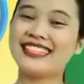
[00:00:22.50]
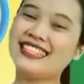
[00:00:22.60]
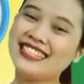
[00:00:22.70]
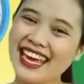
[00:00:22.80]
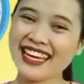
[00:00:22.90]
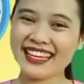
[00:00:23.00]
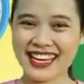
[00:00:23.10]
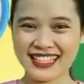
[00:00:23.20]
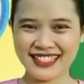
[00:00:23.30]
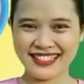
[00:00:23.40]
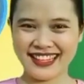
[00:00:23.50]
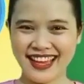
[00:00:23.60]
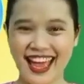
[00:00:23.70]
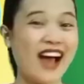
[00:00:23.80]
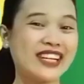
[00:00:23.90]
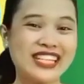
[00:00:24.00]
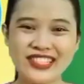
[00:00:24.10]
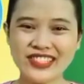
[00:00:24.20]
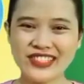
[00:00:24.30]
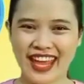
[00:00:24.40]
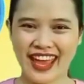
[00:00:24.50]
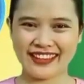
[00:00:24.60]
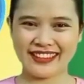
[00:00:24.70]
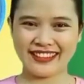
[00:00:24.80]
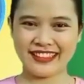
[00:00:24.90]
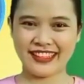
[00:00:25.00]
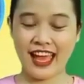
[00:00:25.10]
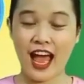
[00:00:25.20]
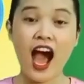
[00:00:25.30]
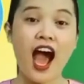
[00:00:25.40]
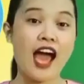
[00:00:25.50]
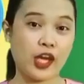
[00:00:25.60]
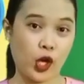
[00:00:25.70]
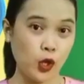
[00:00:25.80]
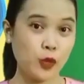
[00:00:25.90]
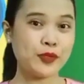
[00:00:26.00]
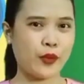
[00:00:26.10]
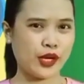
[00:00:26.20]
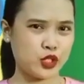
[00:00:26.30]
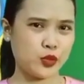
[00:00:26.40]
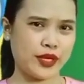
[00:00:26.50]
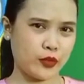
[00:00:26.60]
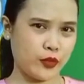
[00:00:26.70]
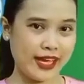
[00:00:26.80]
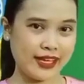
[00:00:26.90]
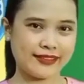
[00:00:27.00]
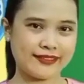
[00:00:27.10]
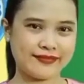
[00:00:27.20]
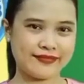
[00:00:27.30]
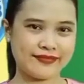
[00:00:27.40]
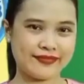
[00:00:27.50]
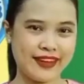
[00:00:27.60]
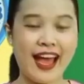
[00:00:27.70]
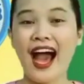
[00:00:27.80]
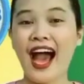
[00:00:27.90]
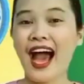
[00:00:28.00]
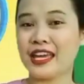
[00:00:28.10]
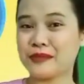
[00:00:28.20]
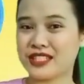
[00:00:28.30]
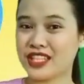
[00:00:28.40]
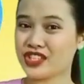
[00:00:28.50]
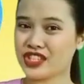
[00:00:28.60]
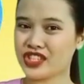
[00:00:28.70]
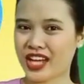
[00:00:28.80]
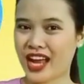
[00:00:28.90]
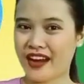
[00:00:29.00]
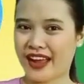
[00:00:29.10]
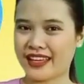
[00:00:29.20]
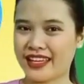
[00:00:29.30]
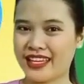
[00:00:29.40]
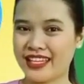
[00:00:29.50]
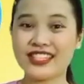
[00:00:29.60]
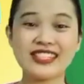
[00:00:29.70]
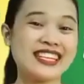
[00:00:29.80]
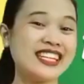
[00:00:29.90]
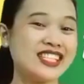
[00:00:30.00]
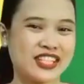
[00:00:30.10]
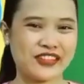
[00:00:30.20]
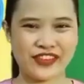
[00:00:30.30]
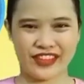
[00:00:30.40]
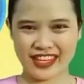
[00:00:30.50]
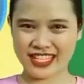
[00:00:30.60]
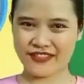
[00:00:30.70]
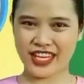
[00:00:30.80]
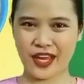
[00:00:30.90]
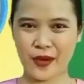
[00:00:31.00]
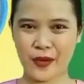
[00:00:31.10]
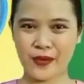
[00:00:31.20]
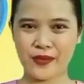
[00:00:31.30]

Good day, kids! How are you today? I hope you are doing great. I am Teacher Shara, your teacher for this video.